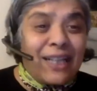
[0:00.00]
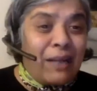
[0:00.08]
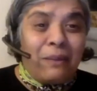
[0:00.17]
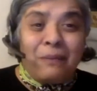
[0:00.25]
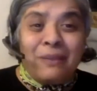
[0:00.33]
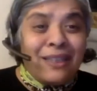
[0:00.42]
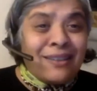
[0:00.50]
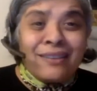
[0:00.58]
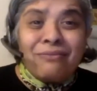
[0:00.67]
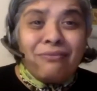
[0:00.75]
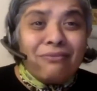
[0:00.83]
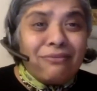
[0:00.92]
camp, I mean, it's
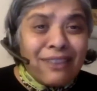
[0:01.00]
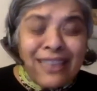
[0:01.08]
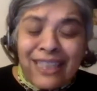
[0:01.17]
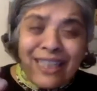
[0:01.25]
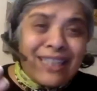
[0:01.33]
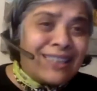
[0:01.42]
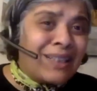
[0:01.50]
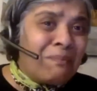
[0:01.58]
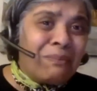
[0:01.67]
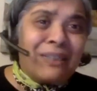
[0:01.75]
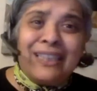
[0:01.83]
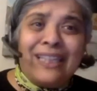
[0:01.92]

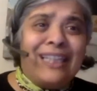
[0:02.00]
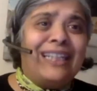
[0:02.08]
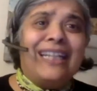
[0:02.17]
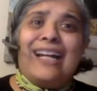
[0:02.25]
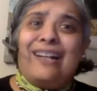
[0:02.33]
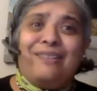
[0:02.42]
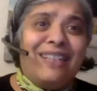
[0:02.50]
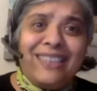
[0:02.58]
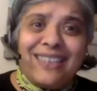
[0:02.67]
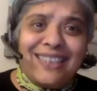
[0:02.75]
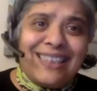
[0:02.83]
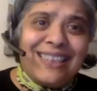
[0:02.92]
completely
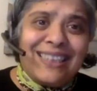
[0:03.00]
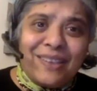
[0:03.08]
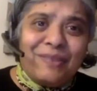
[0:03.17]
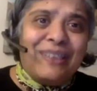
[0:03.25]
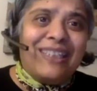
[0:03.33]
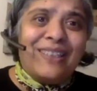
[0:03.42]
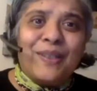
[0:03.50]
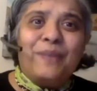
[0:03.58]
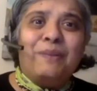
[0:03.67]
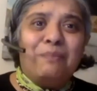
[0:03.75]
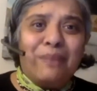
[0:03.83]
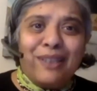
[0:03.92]
outrageous that we as
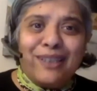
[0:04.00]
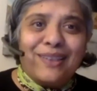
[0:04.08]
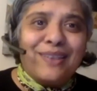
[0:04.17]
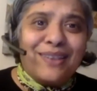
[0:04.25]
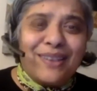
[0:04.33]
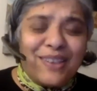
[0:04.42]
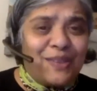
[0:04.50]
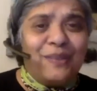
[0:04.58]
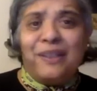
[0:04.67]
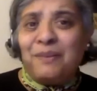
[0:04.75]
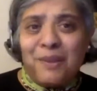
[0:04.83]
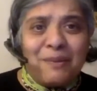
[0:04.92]
human beings are
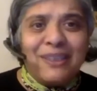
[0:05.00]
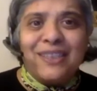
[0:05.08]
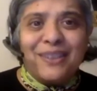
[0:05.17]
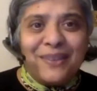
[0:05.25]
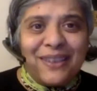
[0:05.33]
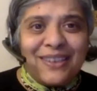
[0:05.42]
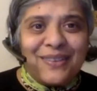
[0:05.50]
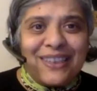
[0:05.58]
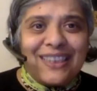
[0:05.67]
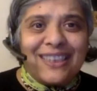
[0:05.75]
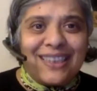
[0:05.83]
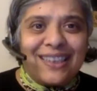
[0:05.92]
doing what we're doing to
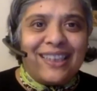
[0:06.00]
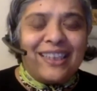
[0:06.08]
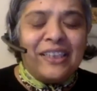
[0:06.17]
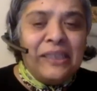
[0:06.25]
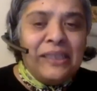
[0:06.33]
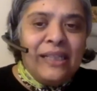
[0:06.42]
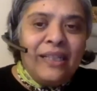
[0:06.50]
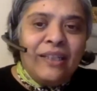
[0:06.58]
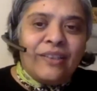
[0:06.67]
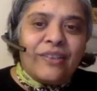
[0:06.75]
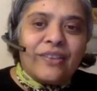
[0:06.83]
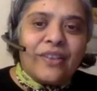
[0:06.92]
each other.
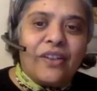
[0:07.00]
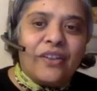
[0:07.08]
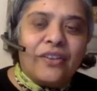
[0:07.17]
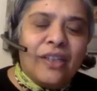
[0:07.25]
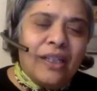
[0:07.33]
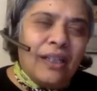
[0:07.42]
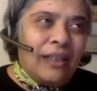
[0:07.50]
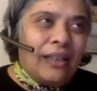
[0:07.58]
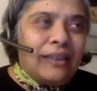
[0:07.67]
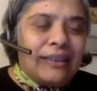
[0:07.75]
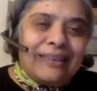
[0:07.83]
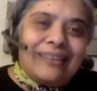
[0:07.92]
So
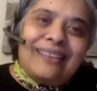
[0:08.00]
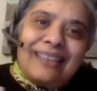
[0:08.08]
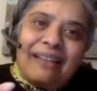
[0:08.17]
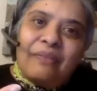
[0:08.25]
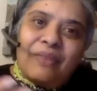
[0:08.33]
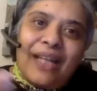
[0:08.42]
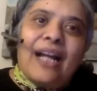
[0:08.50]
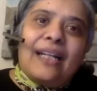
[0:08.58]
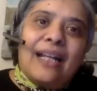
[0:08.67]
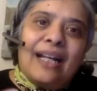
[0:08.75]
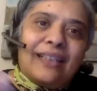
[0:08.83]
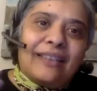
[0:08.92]
that
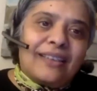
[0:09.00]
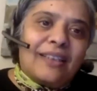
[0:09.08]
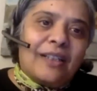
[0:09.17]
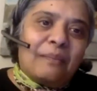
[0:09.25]
has a